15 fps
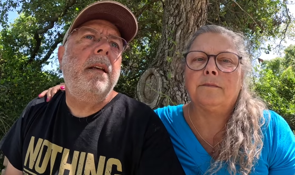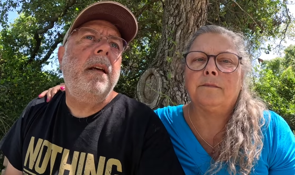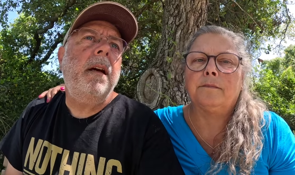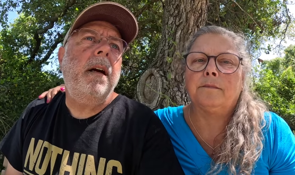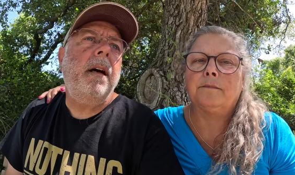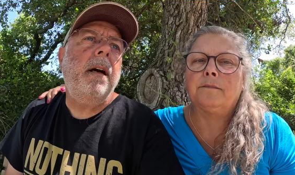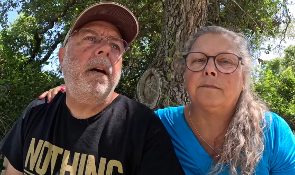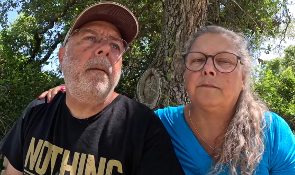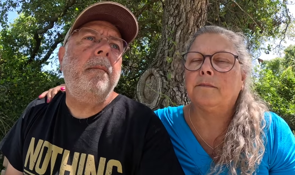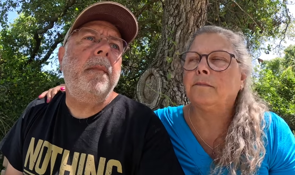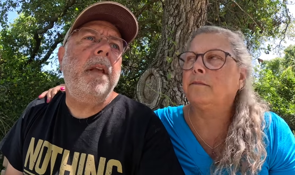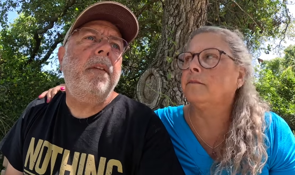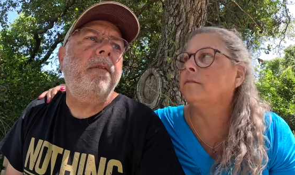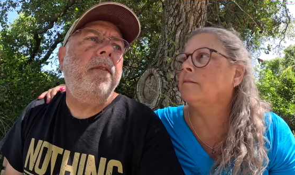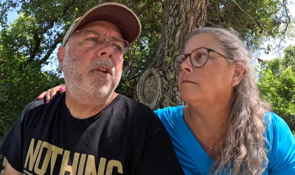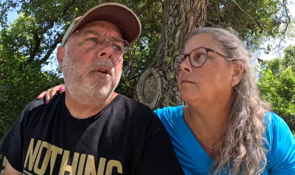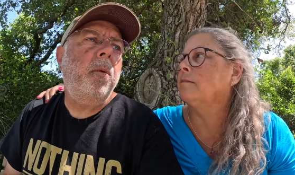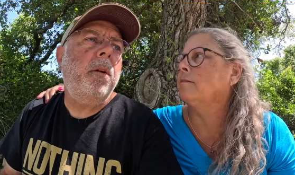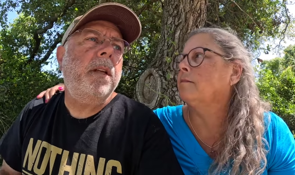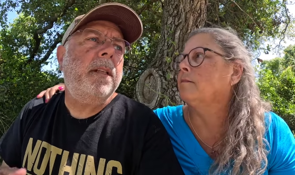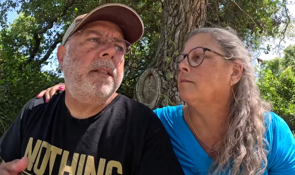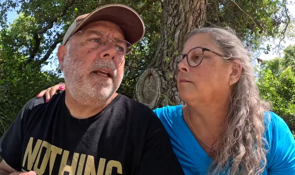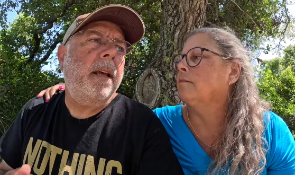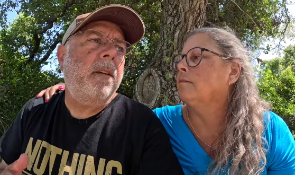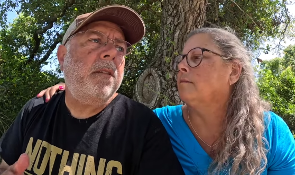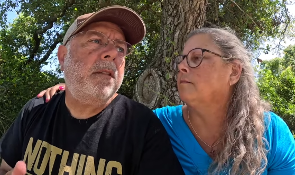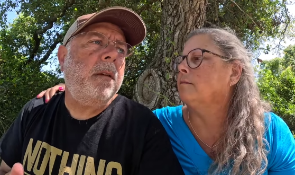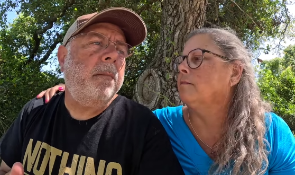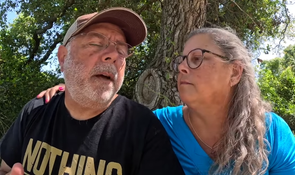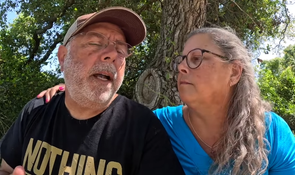Speaker 1: um, if you were to tell
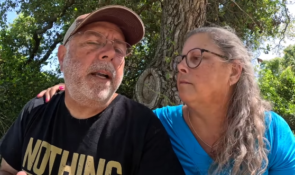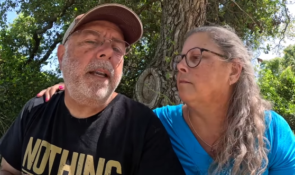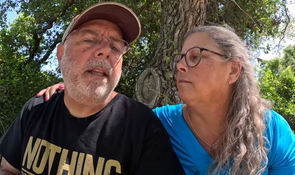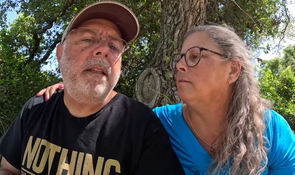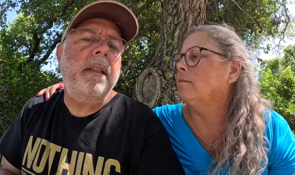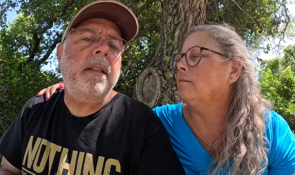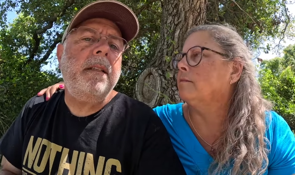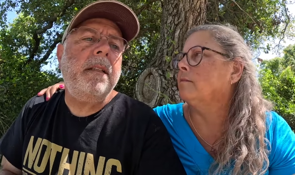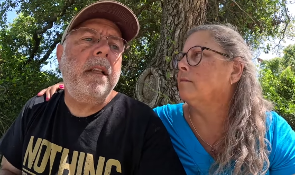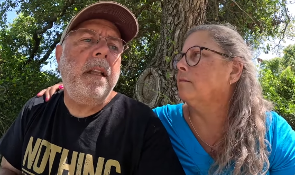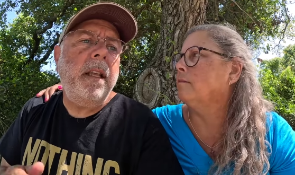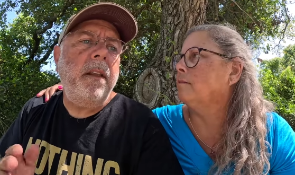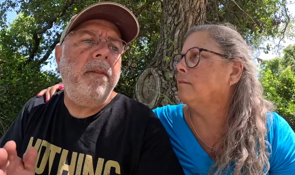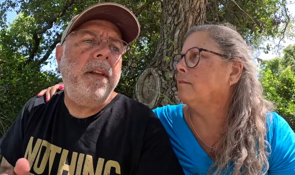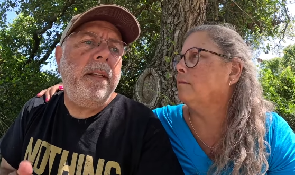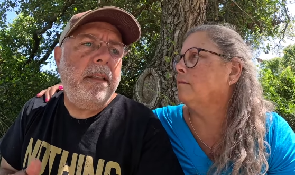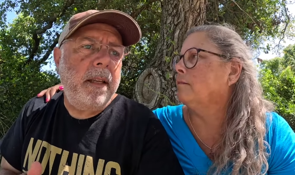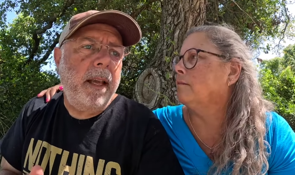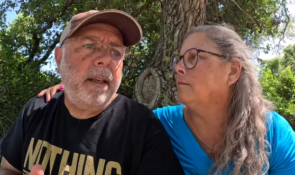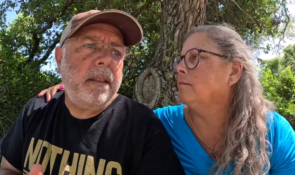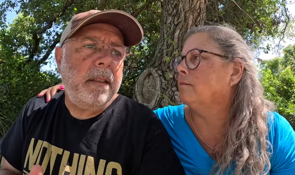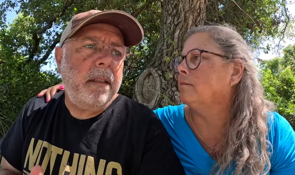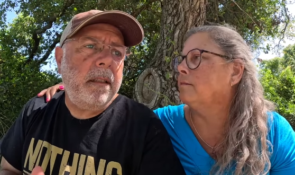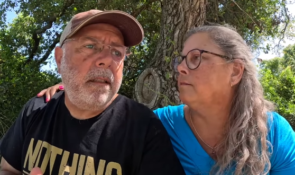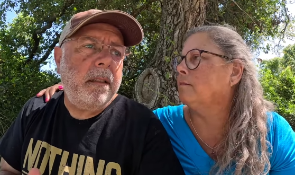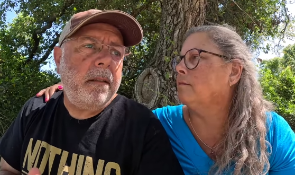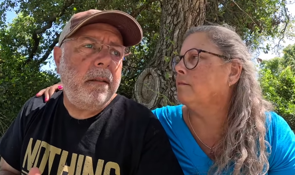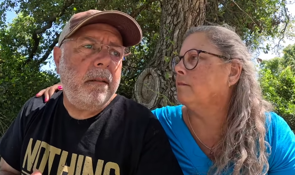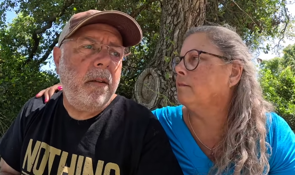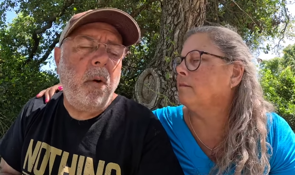somebody that's leaving
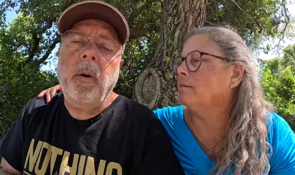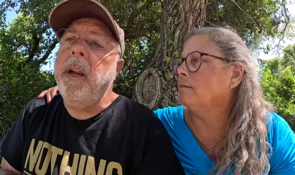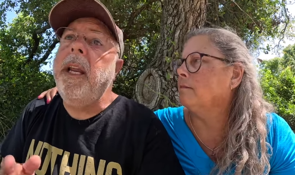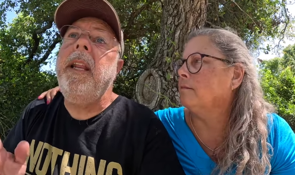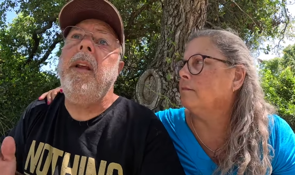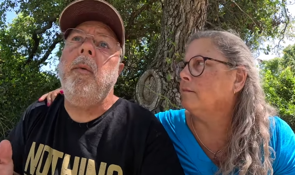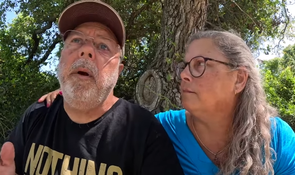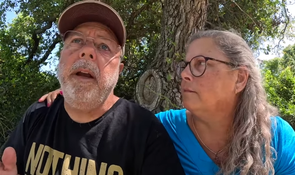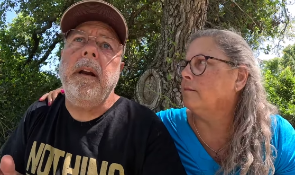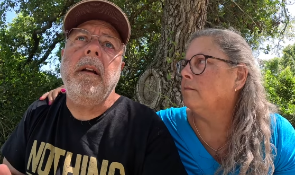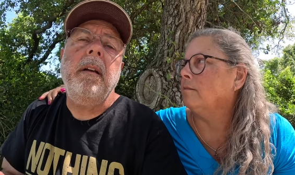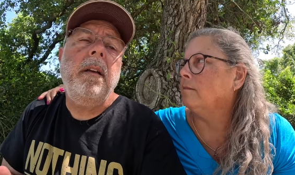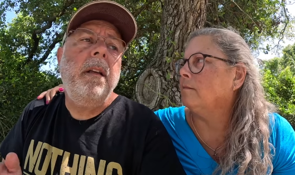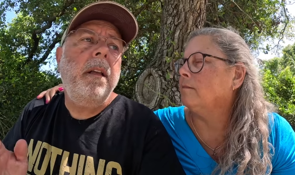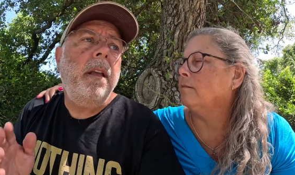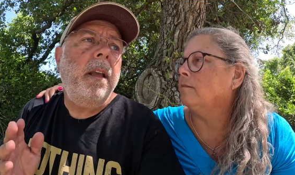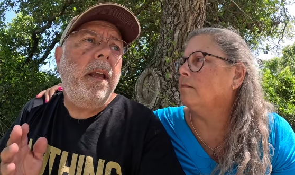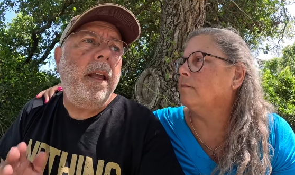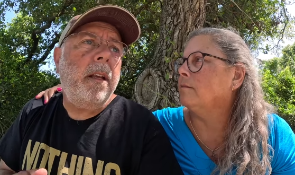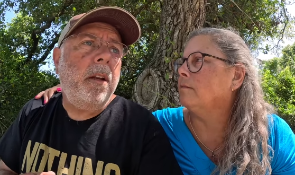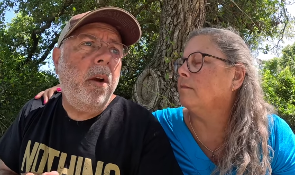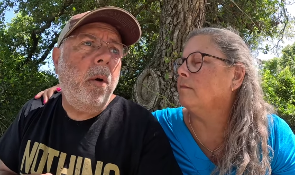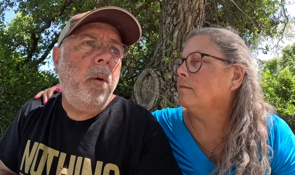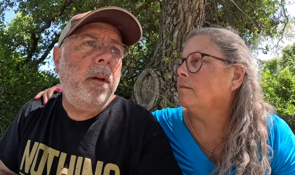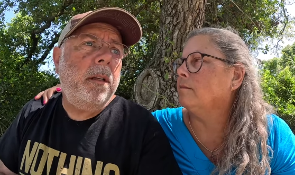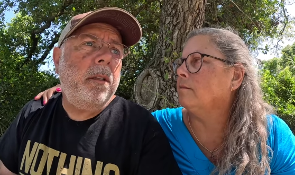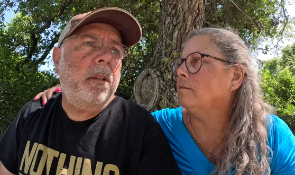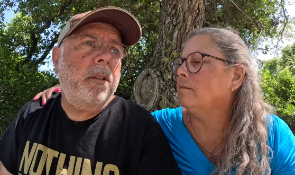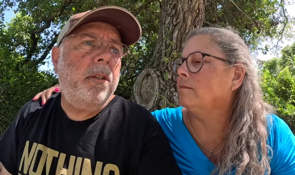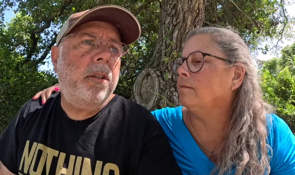Texas or anywhere and
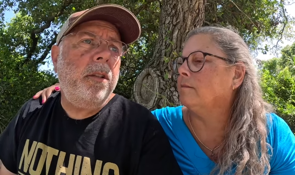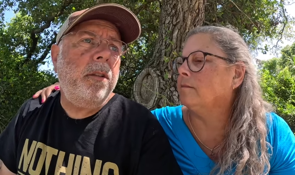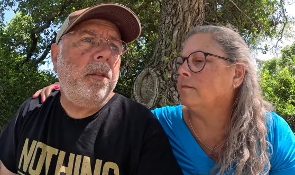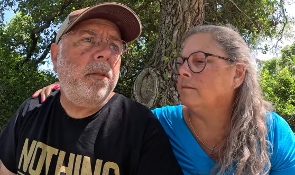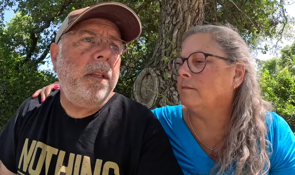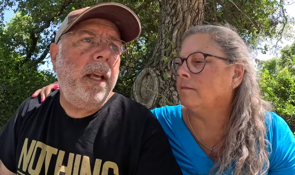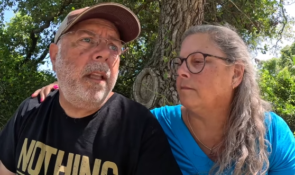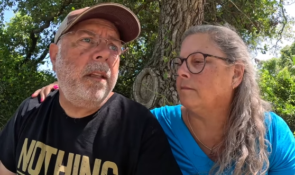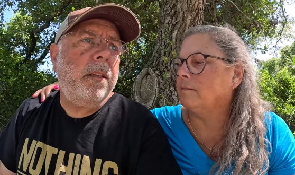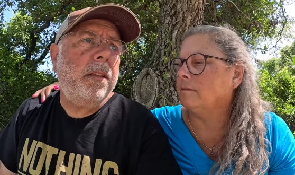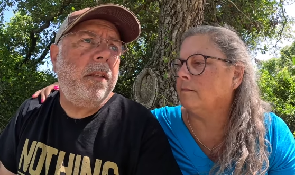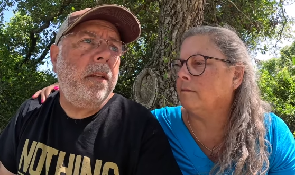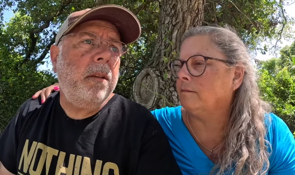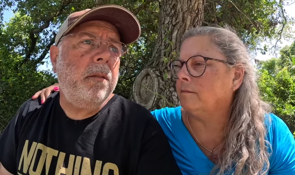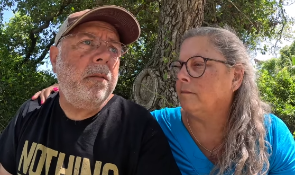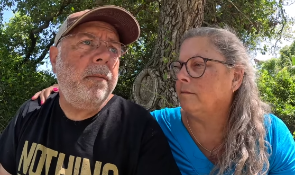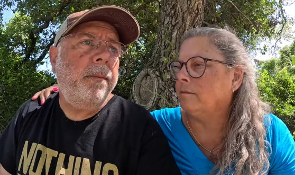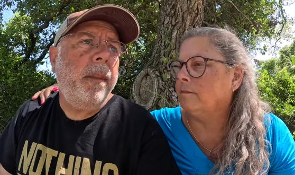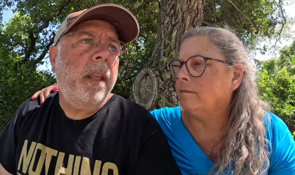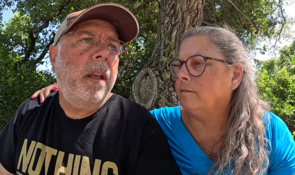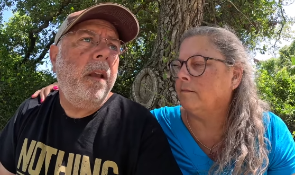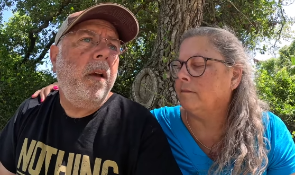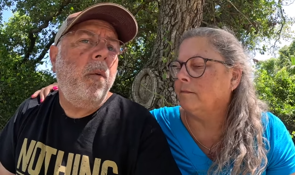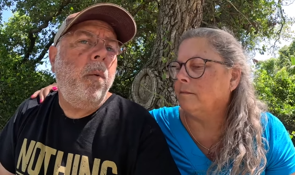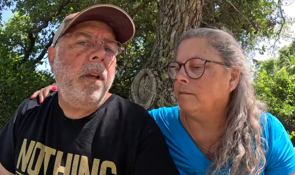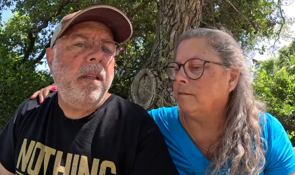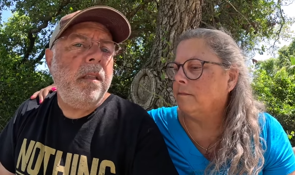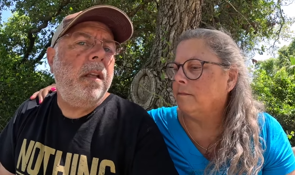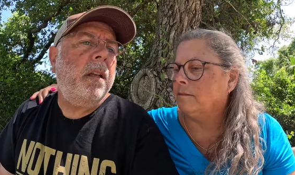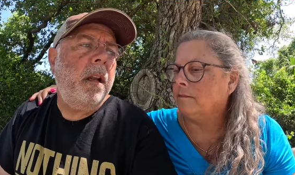going to Yellowstone,
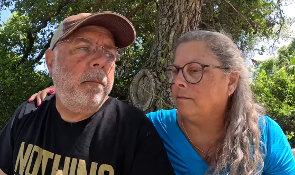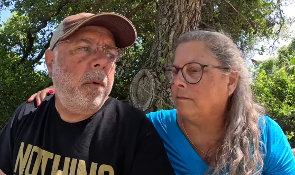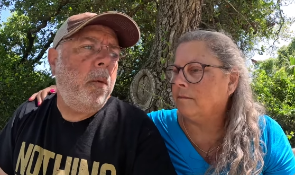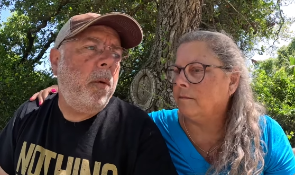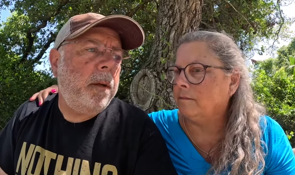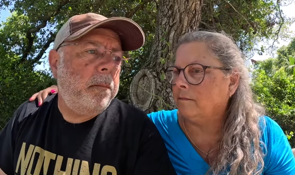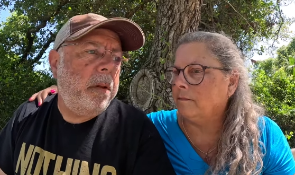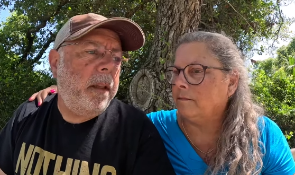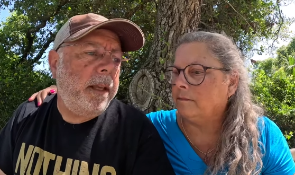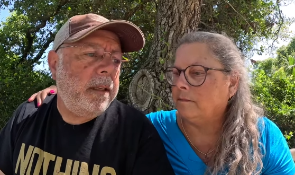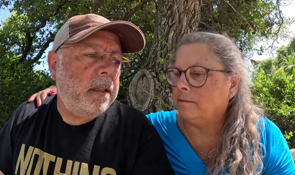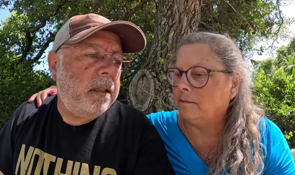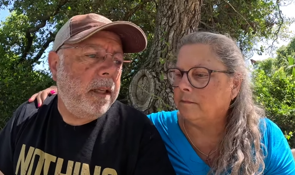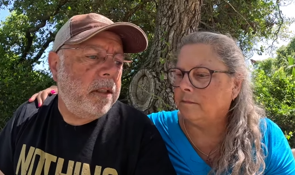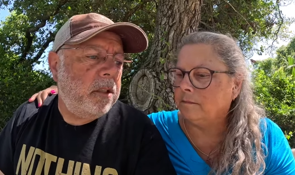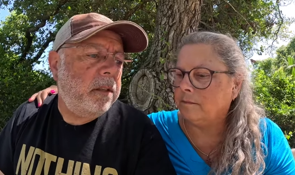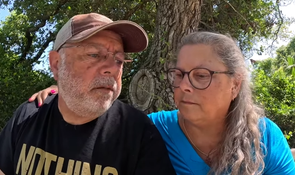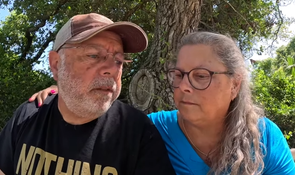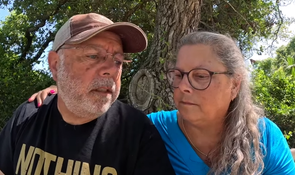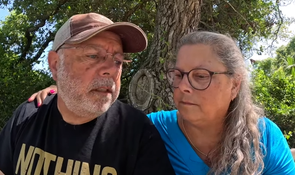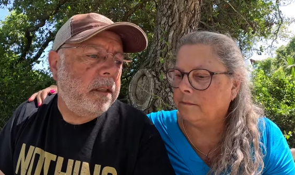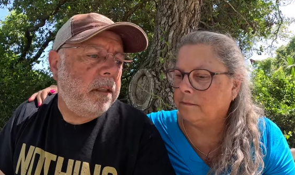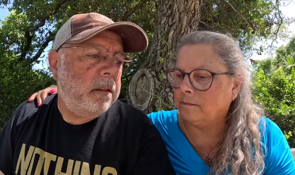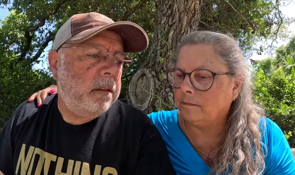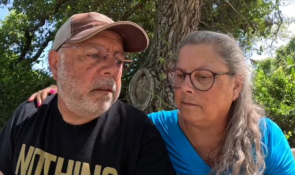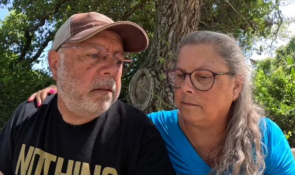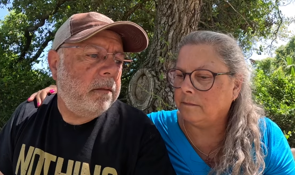What's the number one place they should visit?